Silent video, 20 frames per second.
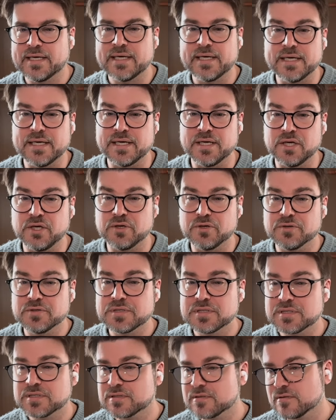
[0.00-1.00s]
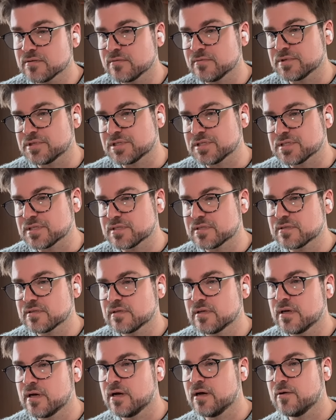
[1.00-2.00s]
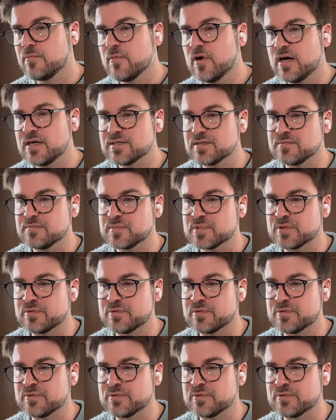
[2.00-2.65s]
key use, which is awesome.